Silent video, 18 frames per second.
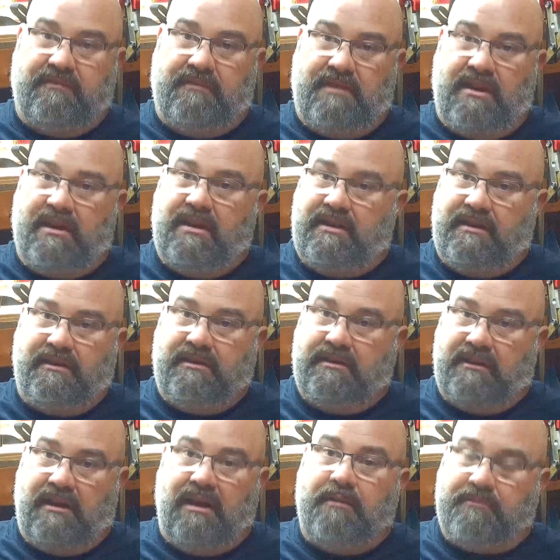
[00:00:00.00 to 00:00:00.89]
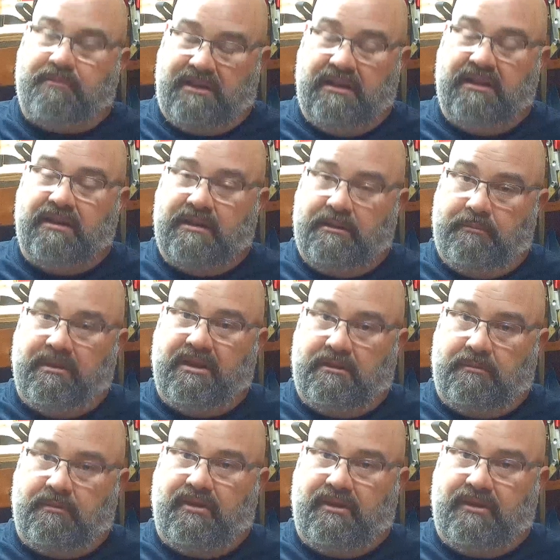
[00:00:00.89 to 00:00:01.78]
I'm getting a
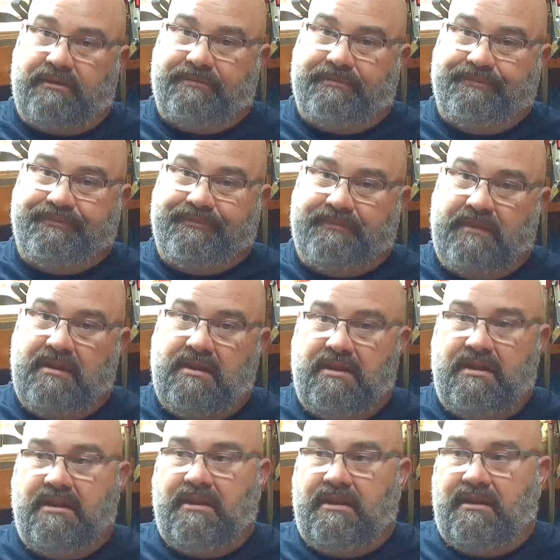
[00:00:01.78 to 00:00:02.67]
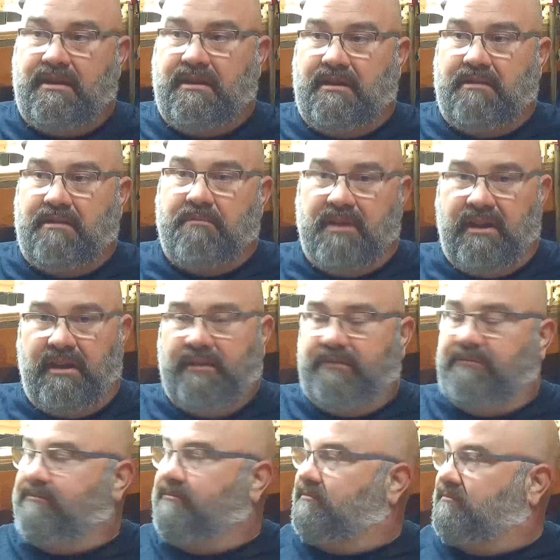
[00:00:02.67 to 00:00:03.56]
Buckmark.
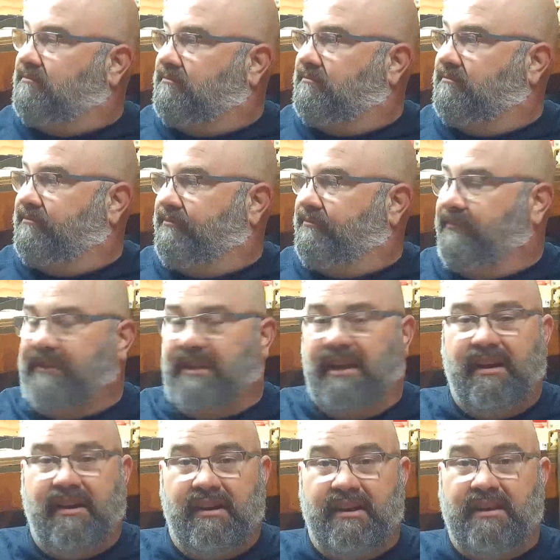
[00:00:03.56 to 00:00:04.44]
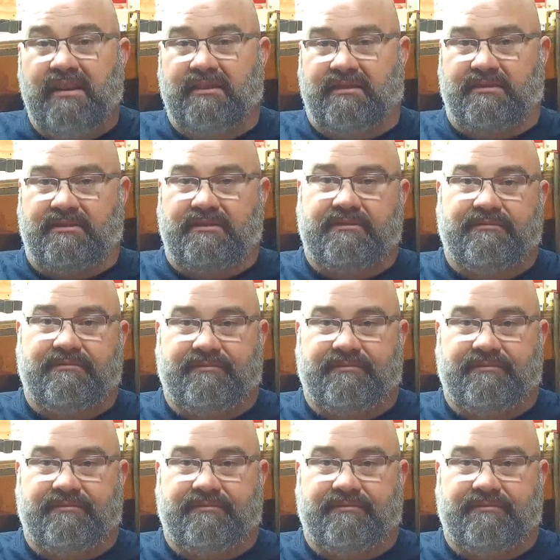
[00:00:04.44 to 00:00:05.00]
But there it is.